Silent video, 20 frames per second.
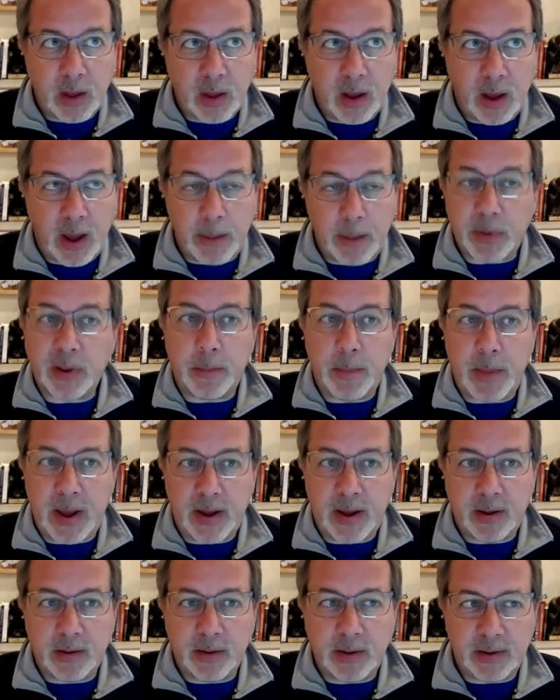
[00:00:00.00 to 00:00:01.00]
able to
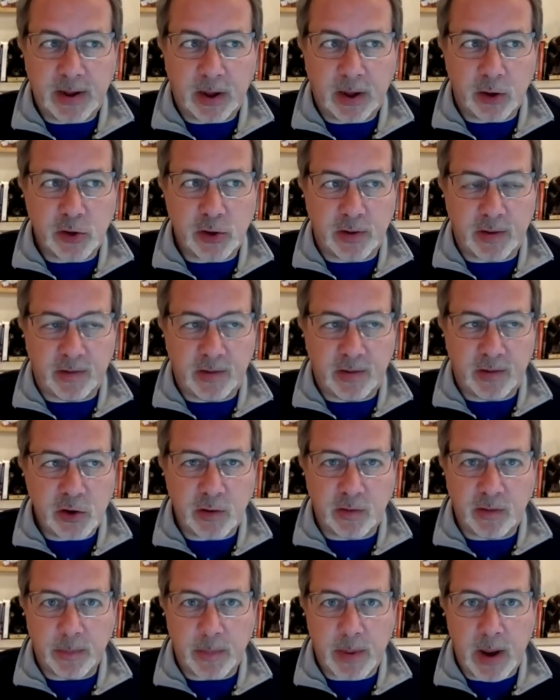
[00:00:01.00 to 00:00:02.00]
make intelligent
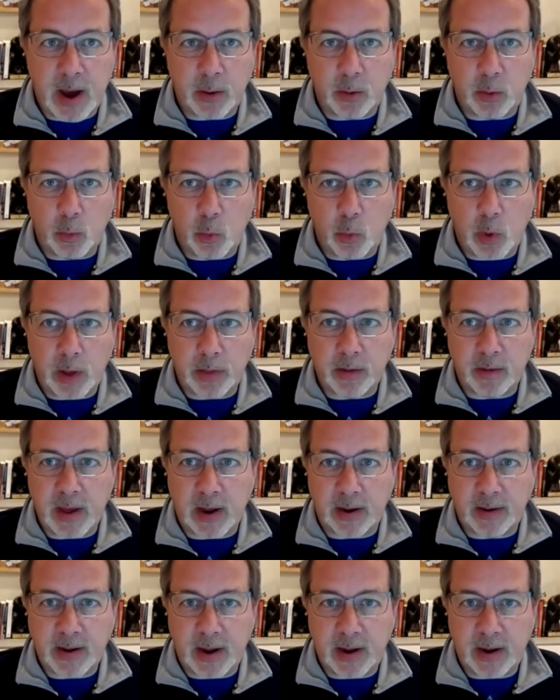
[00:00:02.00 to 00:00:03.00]
decisions about whether
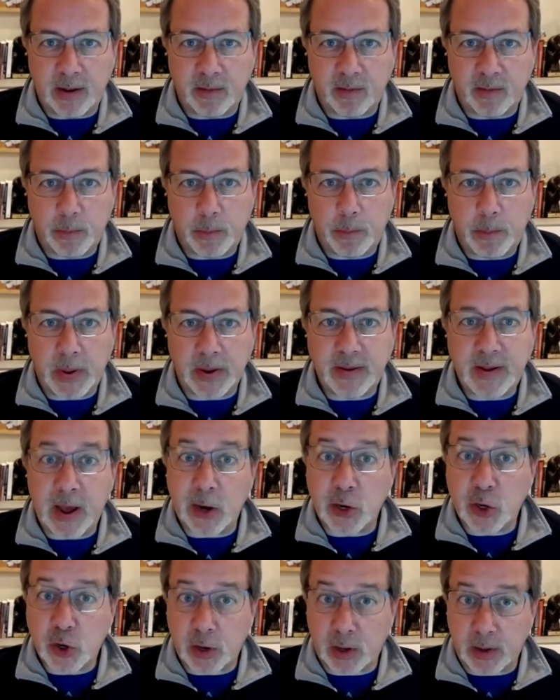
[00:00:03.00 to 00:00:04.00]
that data is
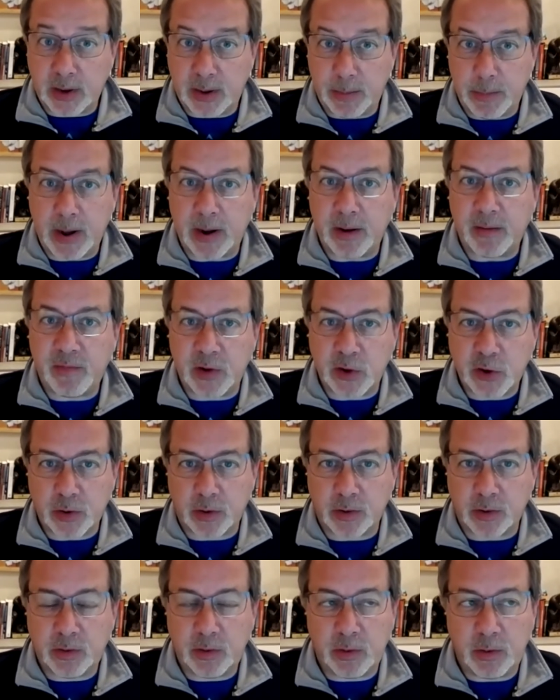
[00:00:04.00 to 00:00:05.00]
potentially
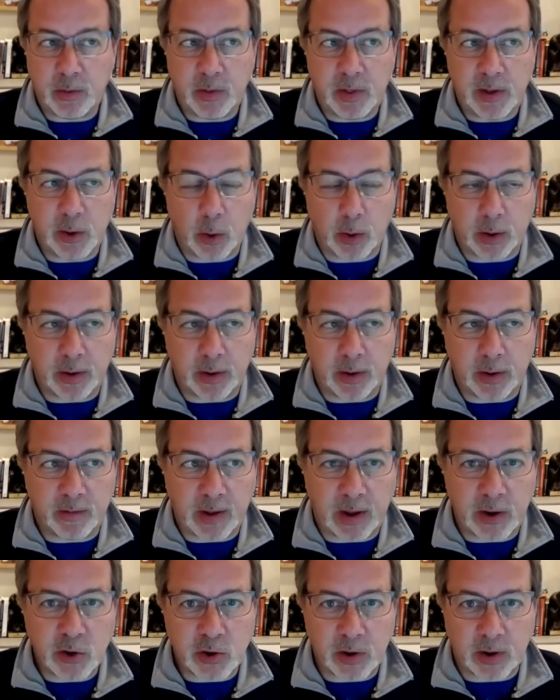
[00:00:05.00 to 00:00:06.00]
beneficial to the
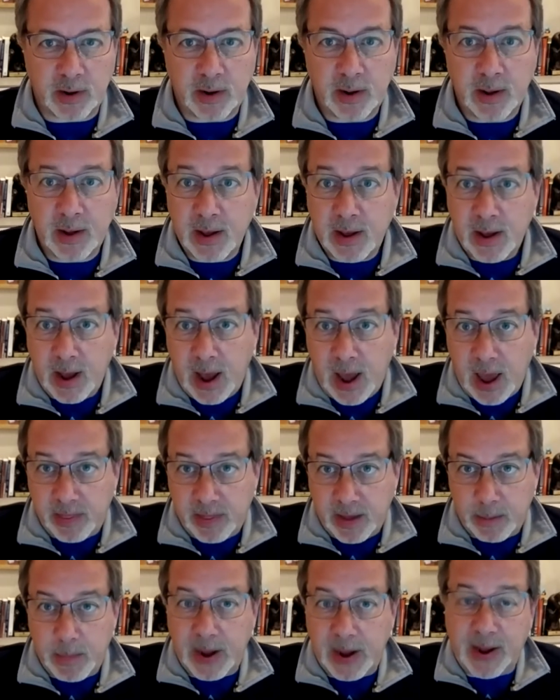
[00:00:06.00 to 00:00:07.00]
organization, and
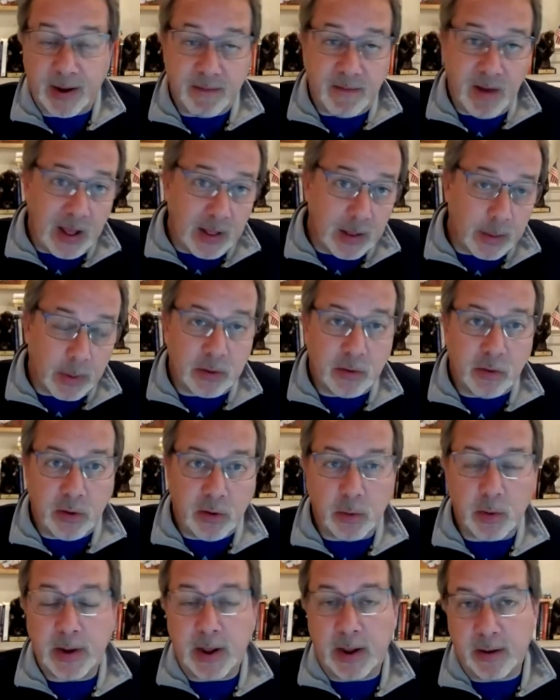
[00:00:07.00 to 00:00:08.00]
then make it available
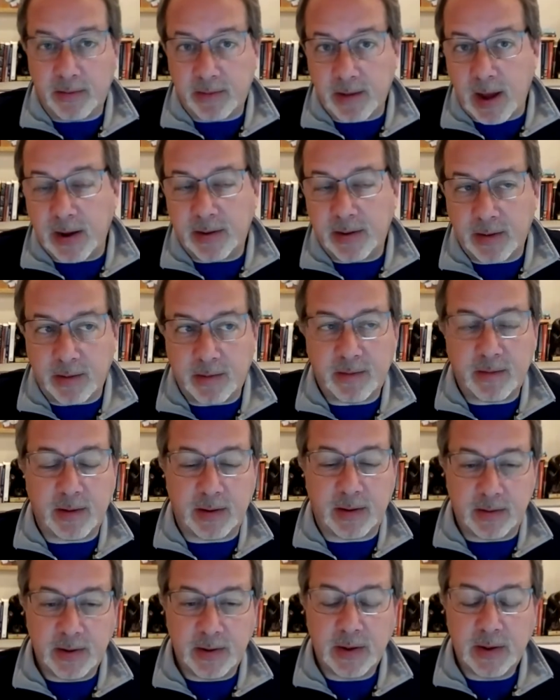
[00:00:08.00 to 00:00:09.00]
to a data scientist
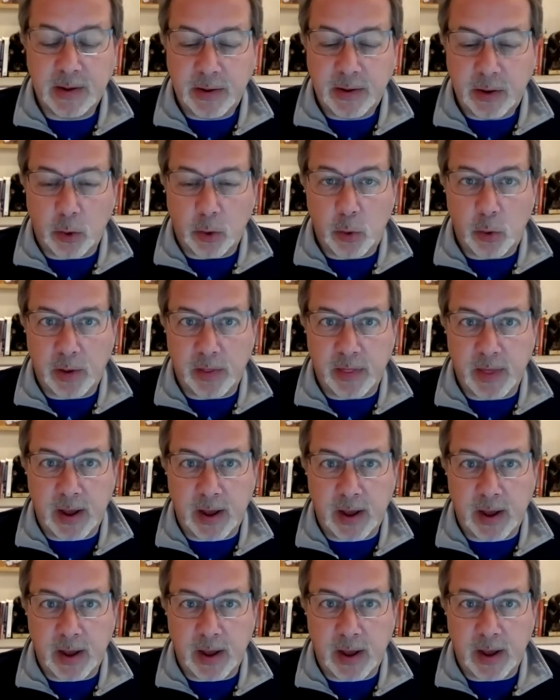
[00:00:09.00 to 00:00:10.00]
and who can then
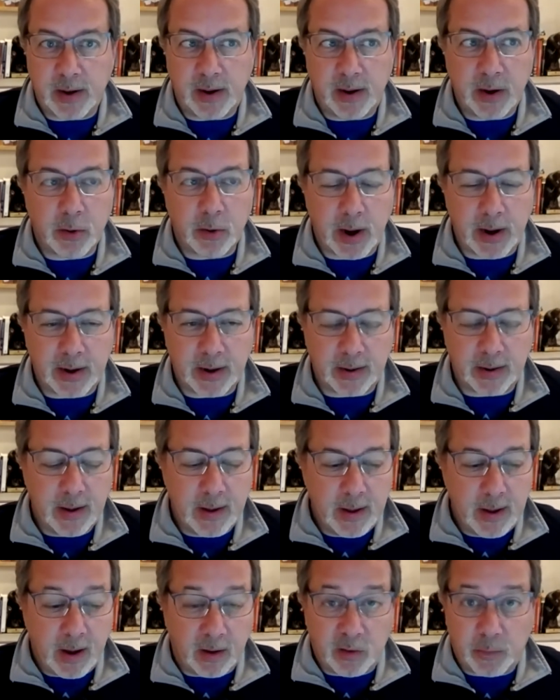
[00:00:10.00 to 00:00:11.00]
integrate it.
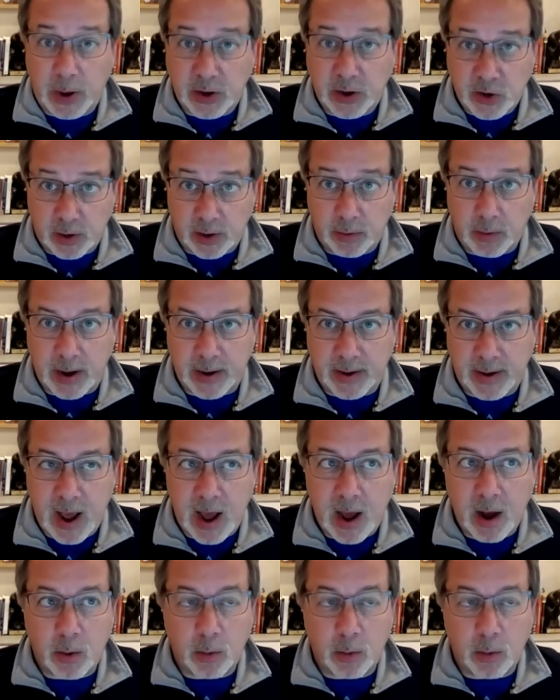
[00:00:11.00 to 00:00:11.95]
Especially right now,